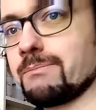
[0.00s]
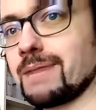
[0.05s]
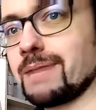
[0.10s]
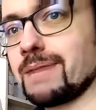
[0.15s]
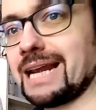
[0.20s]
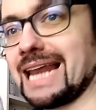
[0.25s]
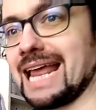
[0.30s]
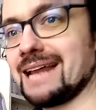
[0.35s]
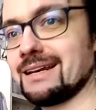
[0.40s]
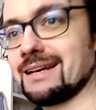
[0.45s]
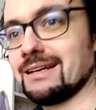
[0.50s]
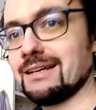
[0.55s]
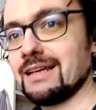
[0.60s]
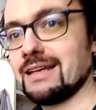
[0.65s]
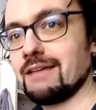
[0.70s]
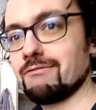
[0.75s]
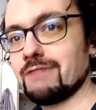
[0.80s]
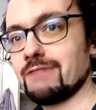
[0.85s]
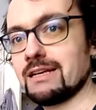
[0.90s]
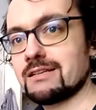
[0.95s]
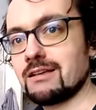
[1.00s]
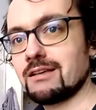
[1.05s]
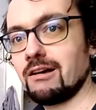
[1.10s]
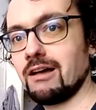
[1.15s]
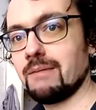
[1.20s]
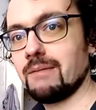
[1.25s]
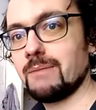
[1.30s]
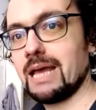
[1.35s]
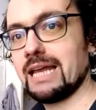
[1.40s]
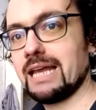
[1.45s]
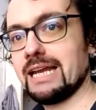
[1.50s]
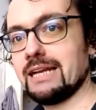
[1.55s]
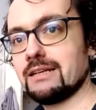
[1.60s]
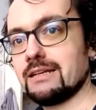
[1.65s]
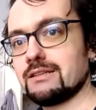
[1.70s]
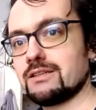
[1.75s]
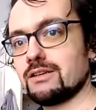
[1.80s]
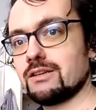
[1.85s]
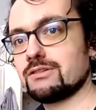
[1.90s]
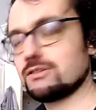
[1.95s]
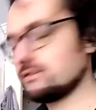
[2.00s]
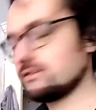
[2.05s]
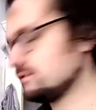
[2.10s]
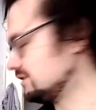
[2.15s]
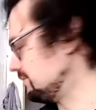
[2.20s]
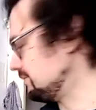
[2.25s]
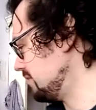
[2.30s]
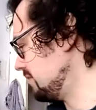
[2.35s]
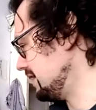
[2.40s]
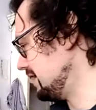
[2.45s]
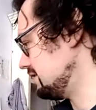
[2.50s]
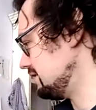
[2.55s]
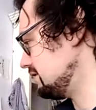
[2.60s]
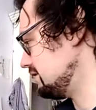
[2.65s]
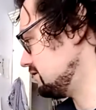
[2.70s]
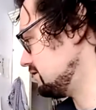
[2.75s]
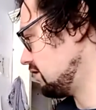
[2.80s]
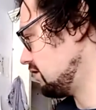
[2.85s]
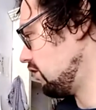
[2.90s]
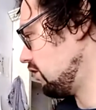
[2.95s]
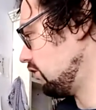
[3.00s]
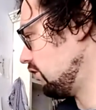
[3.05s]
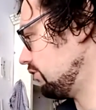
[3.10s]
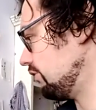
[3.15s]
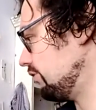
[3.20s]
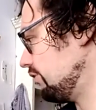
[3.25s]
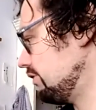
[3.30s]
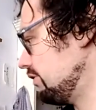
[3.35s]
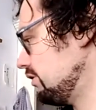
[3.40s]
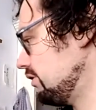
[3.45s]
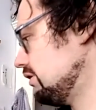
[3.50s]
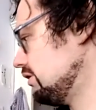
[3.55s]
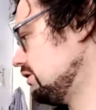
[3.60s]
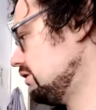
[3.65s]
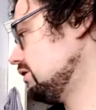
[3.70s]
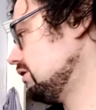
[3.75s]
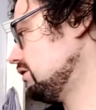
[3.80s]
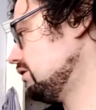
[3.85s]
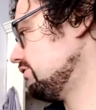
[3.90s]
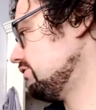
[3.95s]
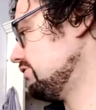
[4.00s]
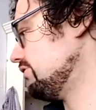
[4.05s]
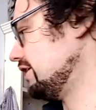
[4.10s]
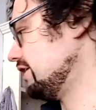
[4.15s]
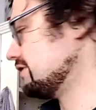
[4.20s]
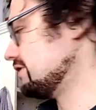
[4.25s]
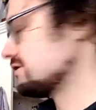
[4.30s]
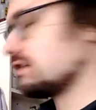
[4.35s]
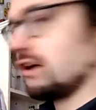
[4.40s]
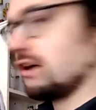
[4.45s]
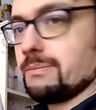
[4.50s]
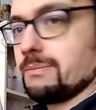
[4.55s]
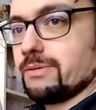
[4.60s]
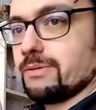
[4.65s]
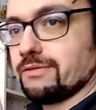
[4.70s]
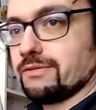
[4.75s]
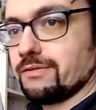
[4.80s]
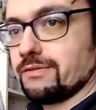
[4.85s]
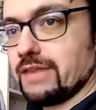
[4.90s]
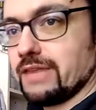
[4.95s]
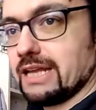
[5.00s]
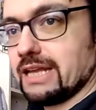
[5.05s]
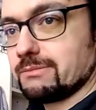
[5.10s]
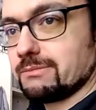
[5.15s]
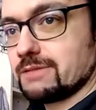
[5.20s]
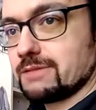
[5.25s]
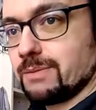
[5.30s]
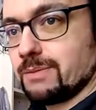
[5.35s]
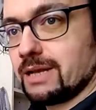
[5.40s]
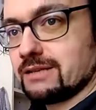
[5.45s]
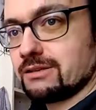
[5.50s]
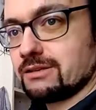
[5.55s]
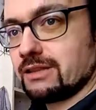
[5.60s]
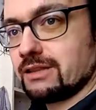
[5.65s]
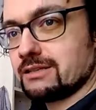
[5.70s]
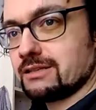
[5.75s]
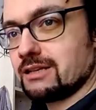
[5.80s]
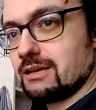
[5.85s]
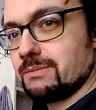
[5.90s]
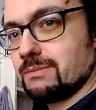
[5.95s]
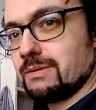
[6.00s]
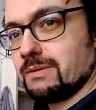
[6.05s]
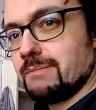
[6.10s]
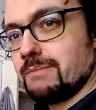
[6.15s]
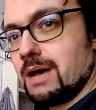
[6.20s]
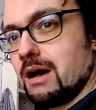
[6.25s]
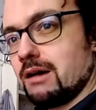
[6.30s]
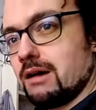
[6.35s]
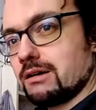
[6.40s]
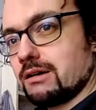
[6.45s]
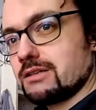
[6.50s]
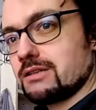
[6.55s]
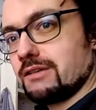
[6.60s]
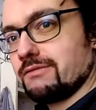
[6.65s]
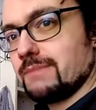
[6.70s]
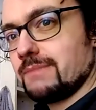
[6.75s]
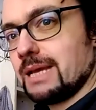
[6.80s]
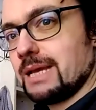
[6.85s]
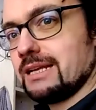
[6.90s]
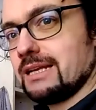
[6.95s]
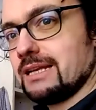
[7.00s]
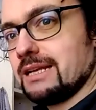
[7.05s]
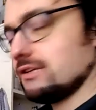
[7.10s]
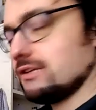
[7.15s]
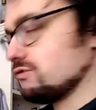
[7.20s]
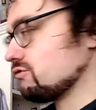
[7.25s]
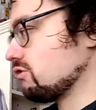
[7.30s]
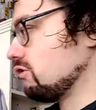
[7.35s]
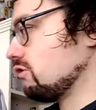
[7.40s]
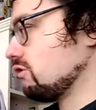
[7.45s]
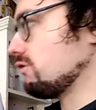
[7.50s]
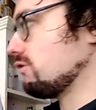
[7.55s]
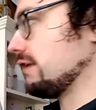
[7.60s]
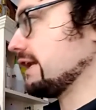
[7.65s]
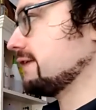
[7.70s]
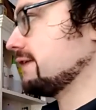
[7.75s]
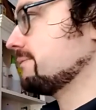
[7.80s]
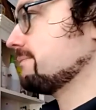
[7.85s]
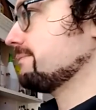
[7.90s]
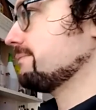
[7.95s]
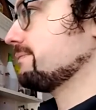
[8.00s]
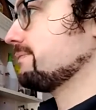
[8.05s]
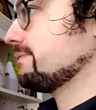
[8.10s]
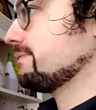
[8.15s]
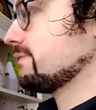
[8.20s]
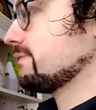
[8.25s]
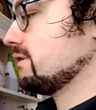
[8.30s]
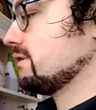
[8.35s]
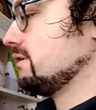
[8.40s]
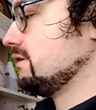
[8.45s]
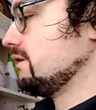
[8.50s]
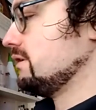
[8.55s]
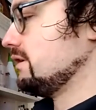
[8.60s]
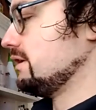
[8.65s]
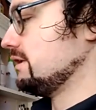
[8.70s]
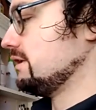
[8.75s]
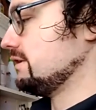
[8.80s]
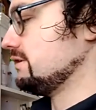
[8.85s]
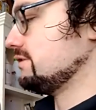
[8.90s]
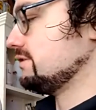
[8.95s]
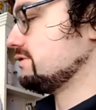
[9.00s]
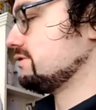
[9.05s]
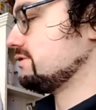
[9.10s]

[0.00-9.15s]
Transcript: planned every time, and it does depend on the type of marks I've made in the drawing. And